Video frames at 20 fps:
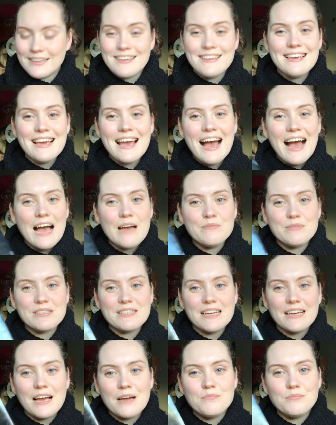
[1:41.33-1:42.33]
Yeah,
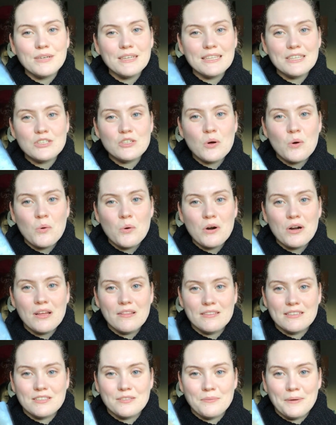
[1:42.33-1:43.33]
I'm really torn
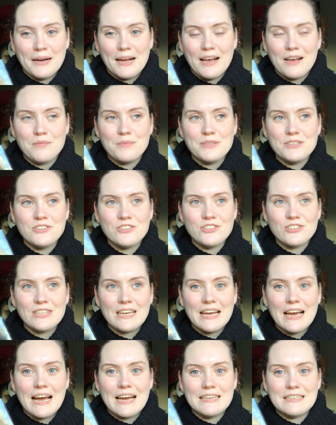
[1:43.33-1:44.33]
on this one.
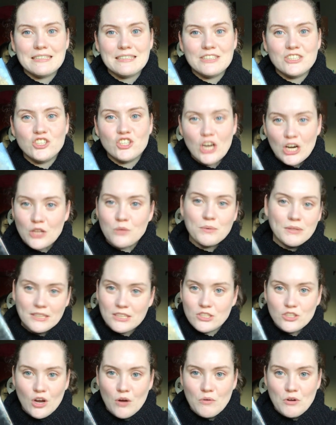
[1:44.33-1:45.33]
I
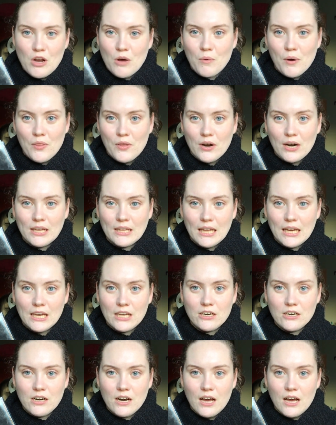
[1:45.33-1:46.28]
genuinely don't know whether I like it or